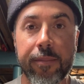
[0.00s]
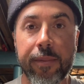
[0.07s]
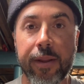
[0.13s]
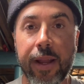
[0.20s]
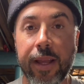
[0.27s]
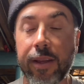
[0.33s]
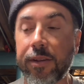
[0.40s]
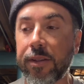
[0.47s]
but
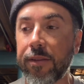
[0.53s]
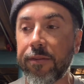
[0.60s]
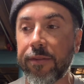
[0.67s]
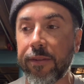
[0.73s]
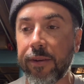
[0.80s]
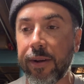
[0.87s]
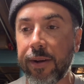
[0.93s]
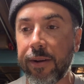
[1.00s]
I use it
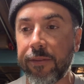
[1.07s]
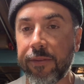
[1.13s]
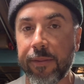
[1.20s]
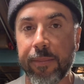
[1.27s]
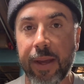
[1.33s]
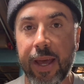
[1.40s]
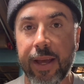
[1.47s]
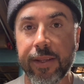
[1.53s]
for
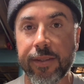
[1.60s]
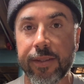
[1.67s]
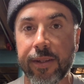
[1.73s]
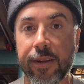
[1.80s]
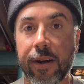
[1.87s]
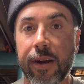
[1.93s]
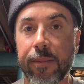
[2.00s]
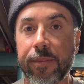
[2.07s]
bass and
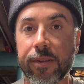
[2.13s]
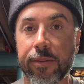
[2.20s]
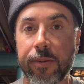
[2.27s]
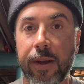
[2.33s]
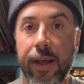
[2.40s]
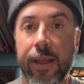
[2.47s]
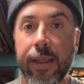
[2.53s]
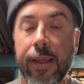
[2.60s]
carp as
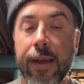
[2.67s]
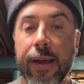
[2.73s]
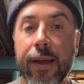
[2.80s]
well.